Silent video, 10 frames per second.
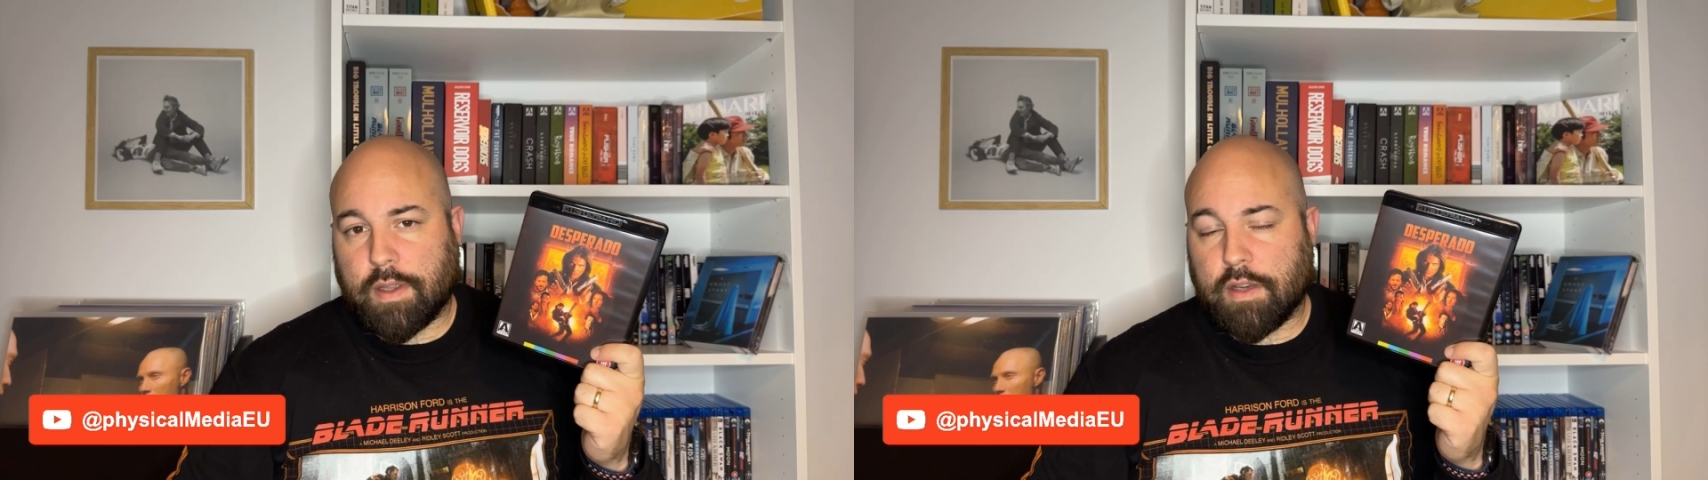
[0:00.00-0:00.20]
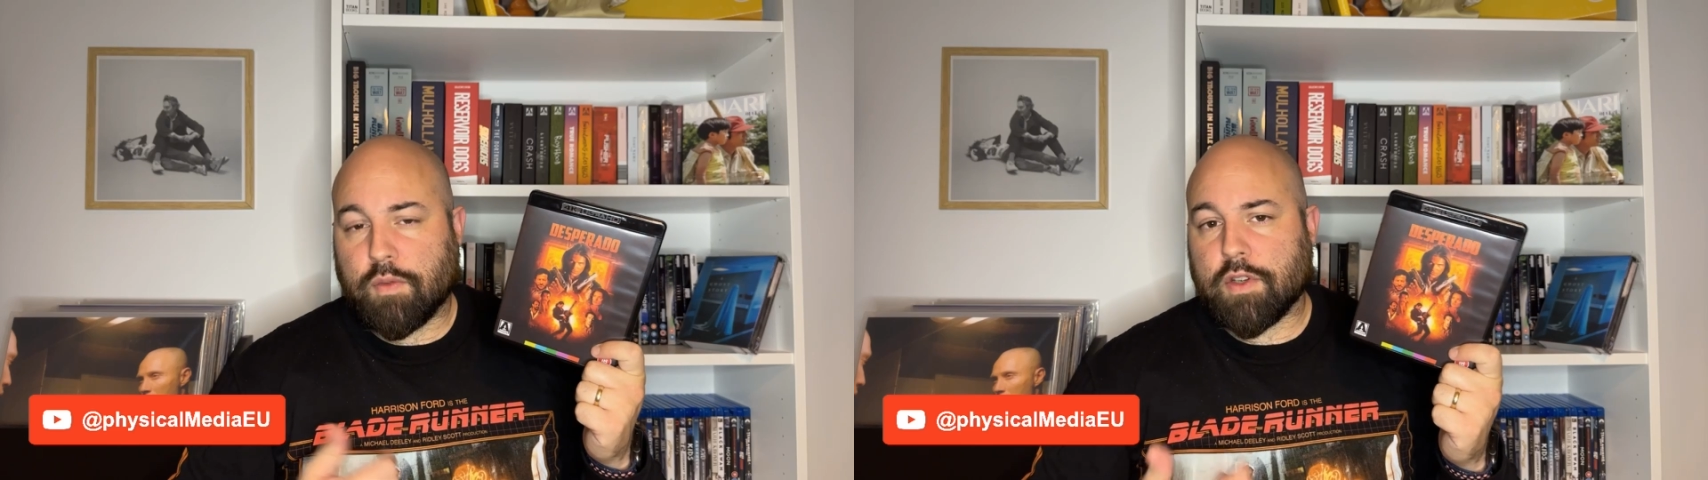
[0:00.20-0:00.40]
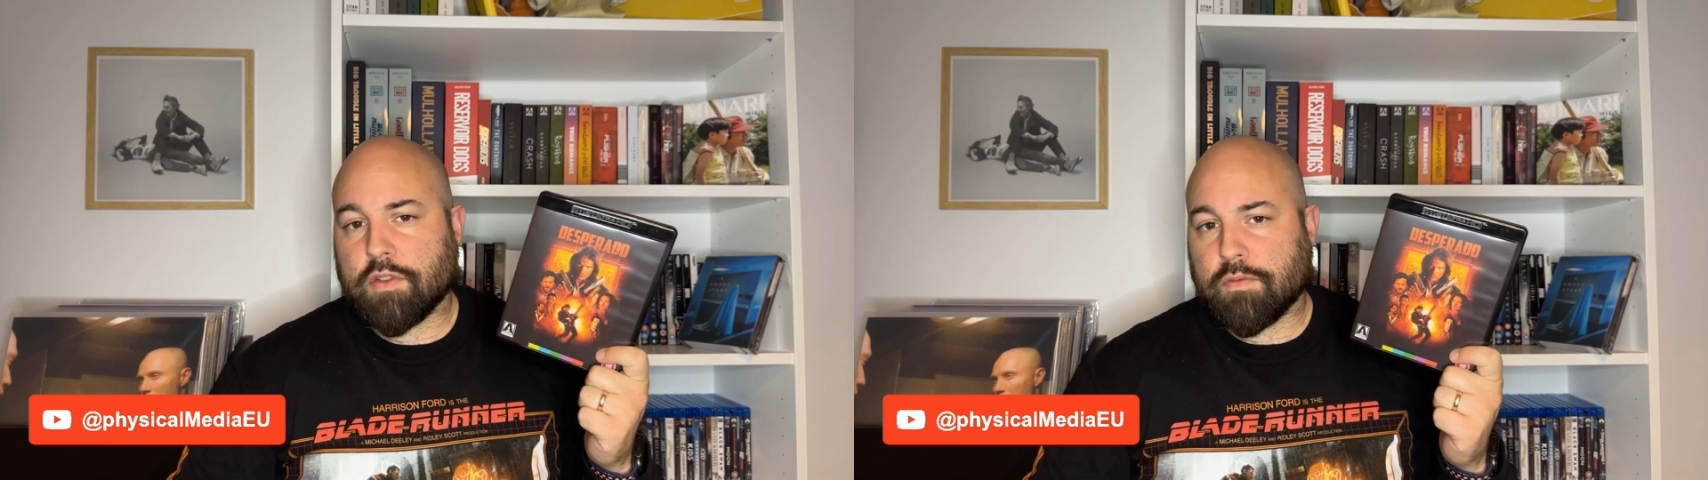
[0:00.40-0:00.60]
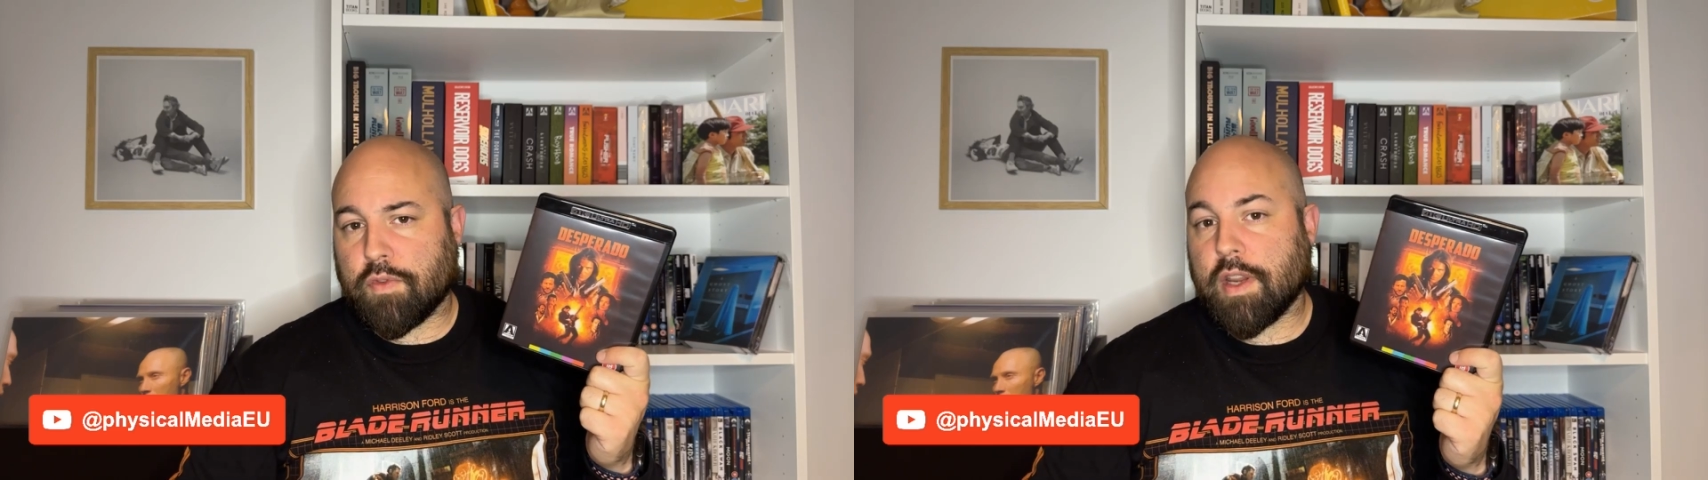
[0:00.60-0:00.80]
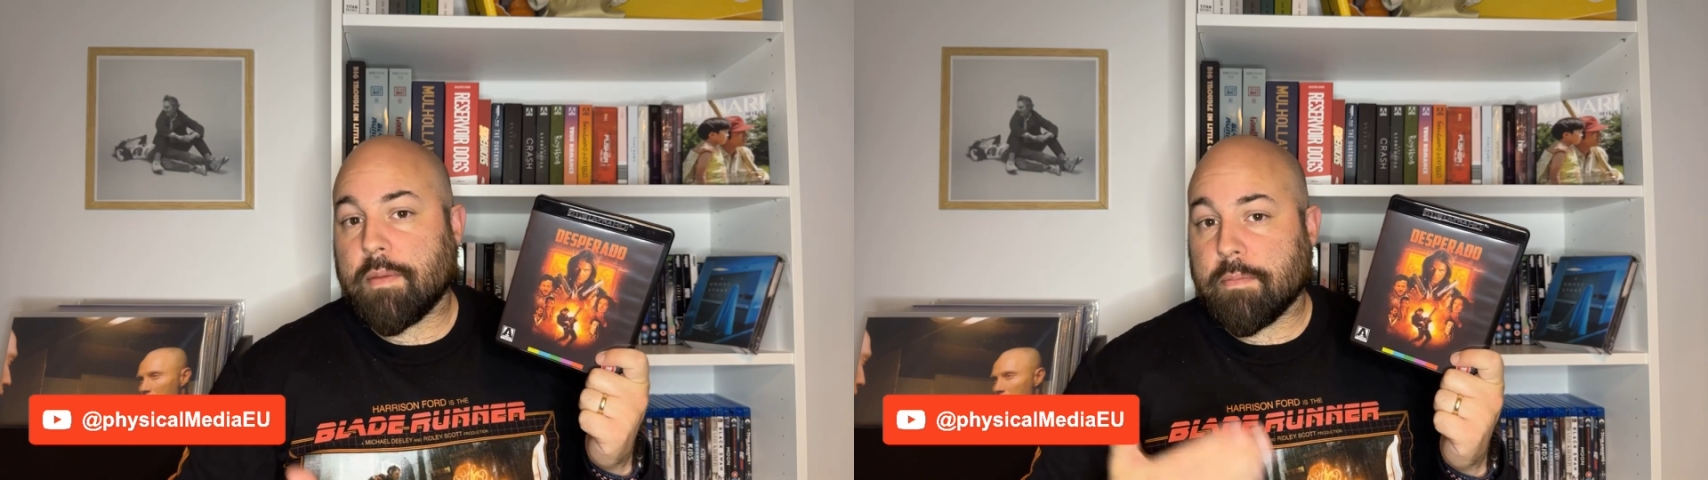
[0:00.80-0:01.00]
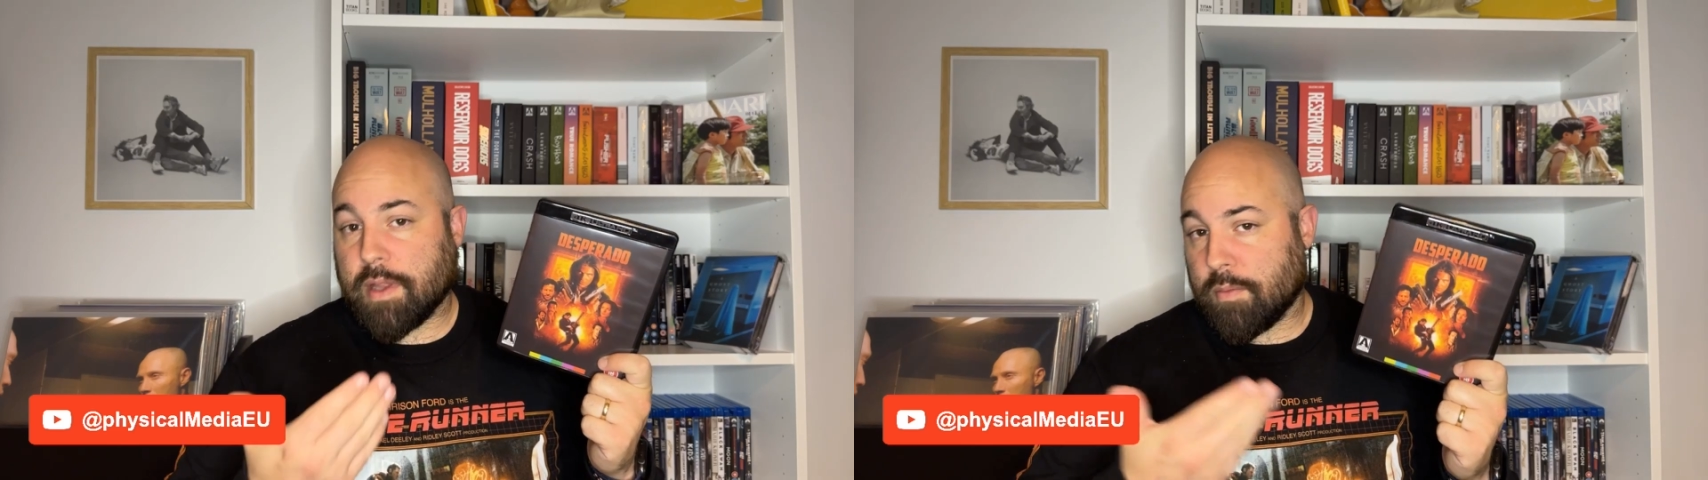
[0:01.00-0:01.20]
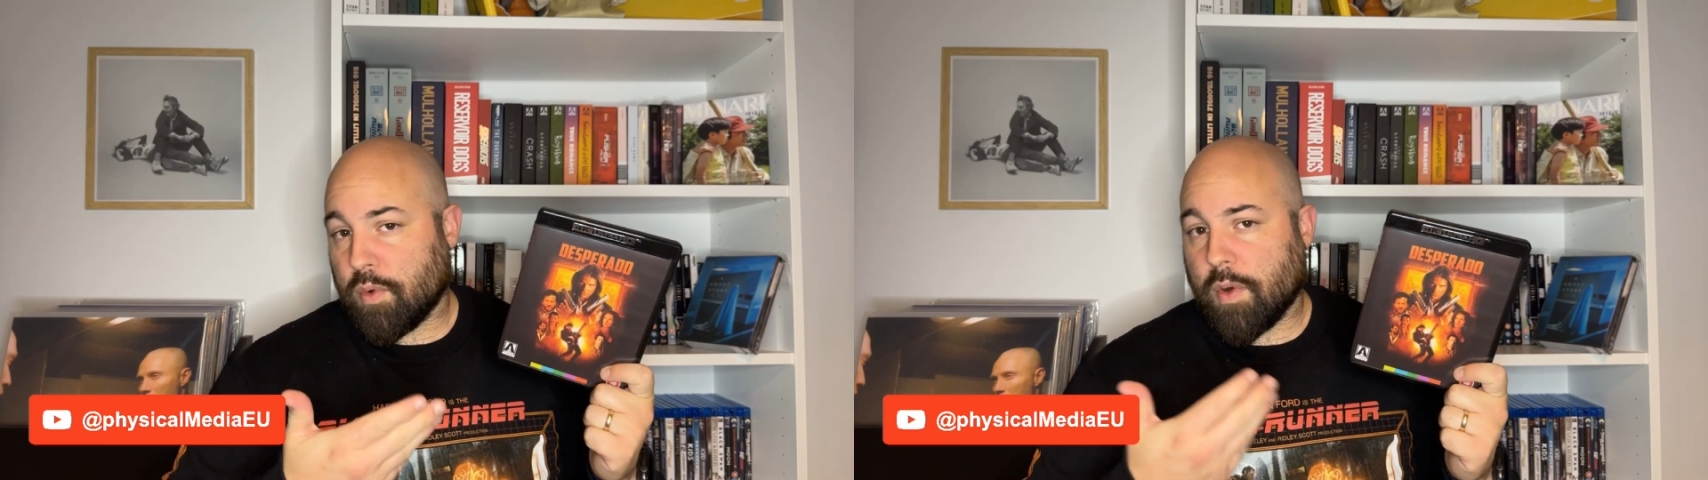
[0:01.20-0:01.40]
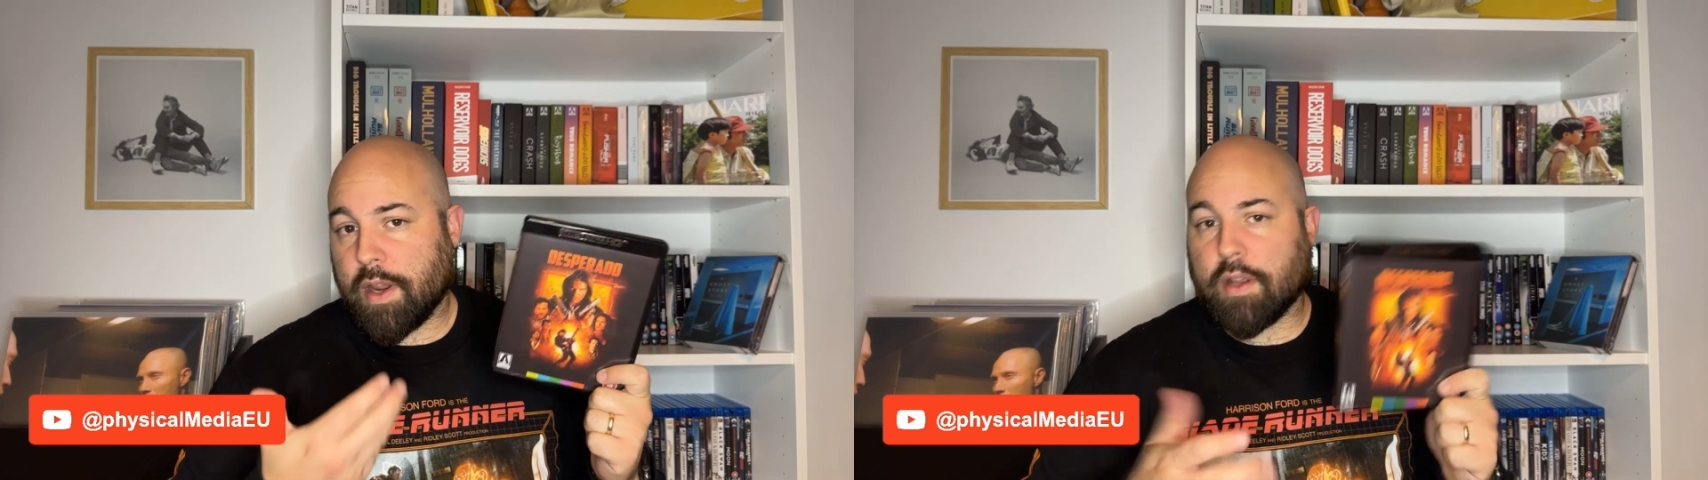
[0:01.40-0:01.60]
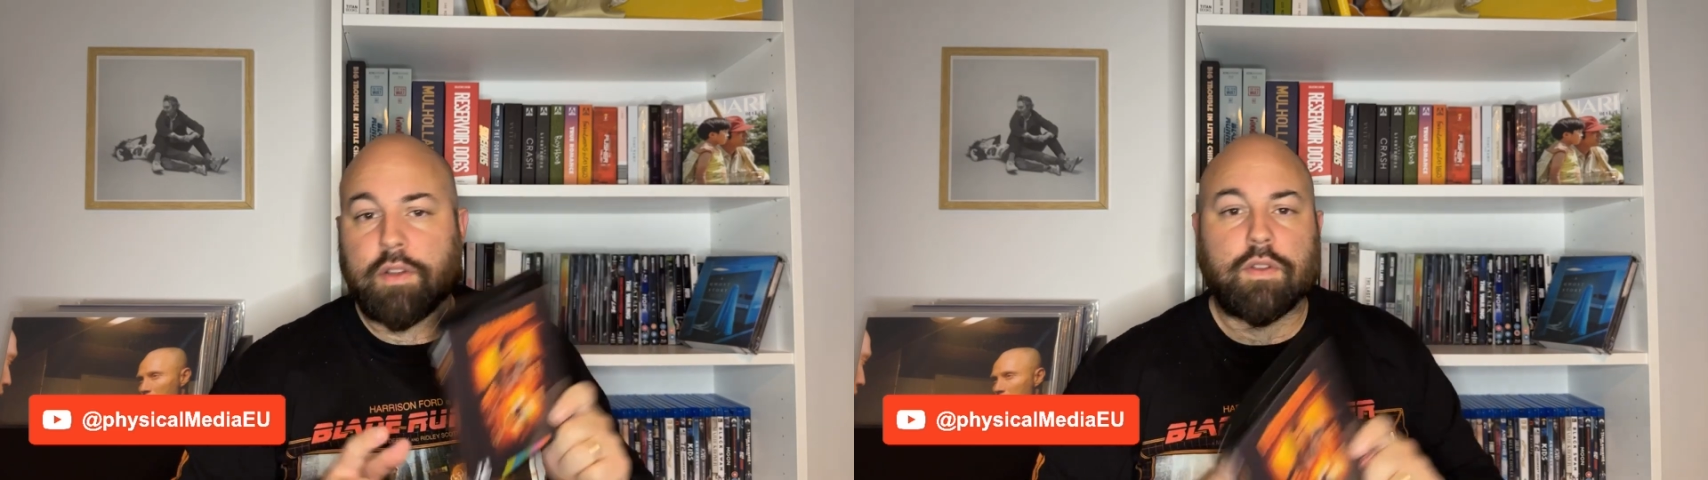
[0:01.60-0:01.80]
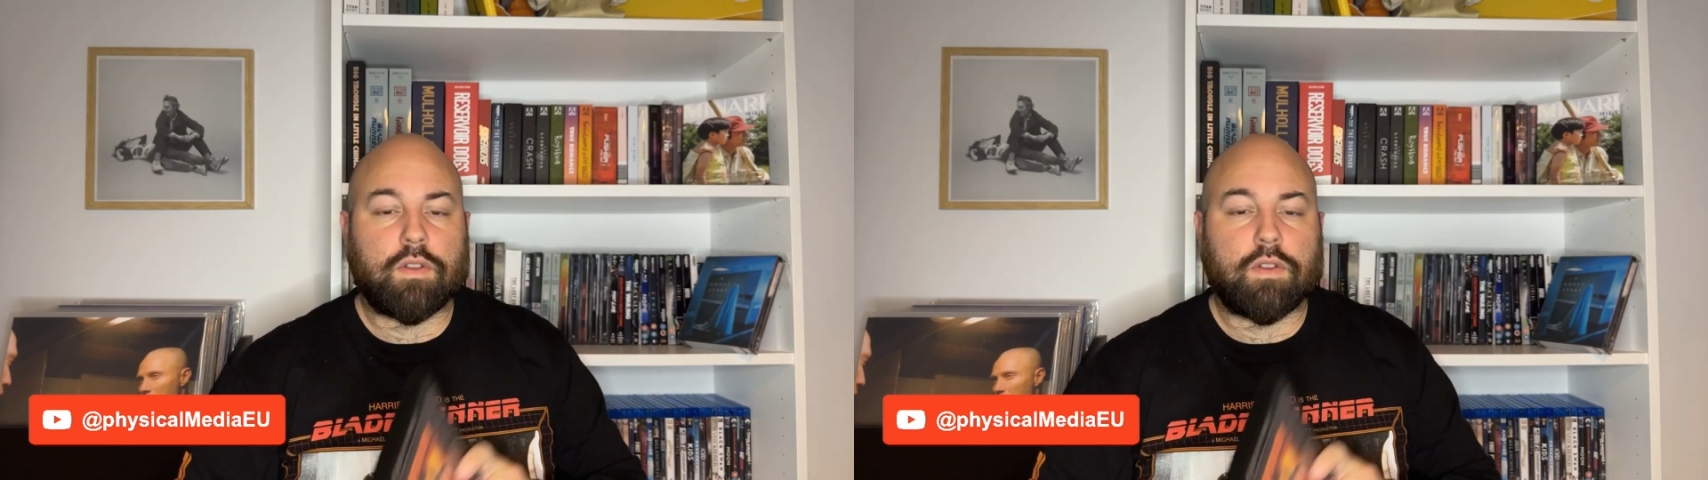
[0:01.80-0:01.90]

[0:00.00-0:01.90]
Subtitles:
is region free, but the Blu-ray is